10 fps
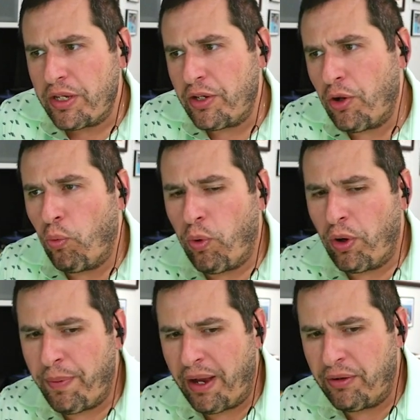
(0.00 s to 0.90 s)
you know,
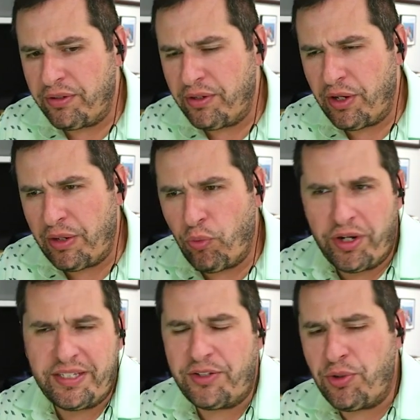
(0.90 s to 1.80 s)
what does
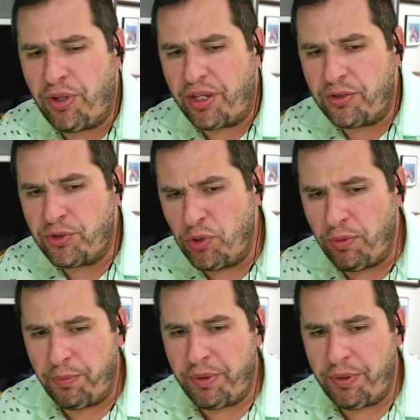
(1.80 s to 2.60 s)
that do to the consumer?